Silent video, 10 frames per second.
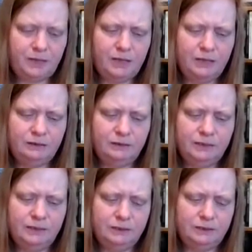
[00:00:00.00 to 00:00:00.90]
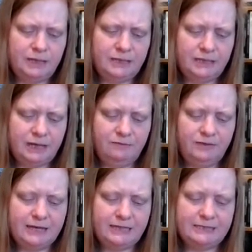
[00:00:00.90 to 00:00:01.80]
it does have
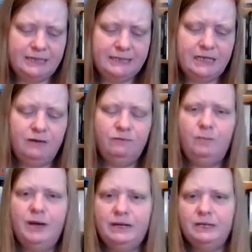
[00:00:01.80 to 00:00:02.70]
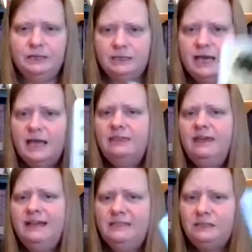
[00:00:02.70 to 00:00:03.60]
that sense of abundance.
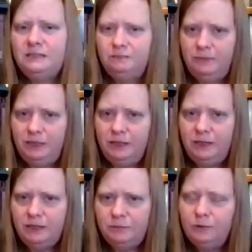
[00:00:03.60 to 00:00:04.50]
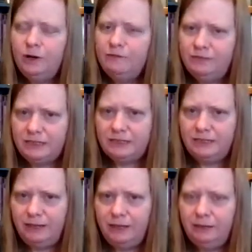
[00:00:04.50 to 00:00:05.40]
That, to me, is more of the
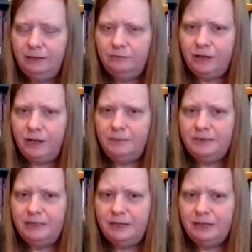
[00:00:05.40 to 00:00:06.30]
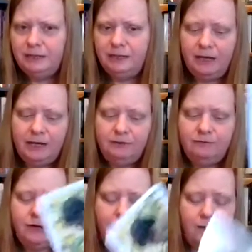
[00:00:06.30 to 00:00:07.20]
10 of cups and not the 9 of
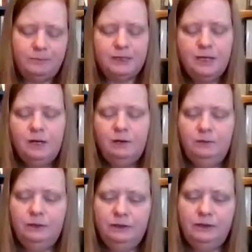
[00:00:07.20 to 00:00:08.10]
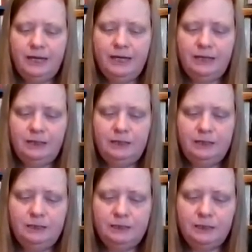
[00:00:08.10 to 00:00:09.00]
cups. Well, that
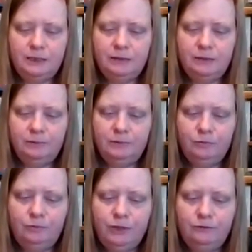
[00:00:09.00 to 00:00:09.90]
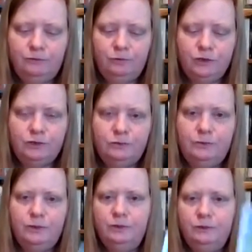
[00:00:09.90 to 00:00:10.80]
is reinforced when
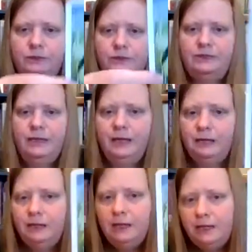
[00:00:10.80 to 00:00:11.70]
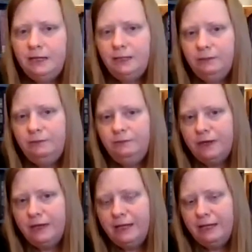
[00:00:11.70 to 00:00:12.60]
we go to the 10. Now we've
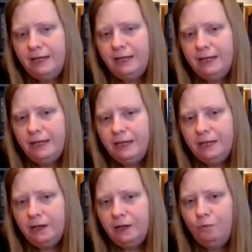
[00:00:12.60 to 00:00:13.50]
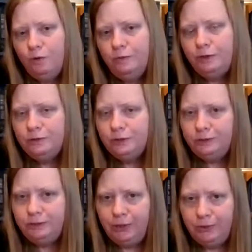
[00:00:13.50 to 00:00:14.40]
got a woman who's
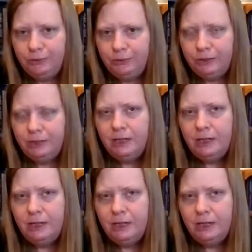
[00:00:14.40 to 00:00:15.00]
alone.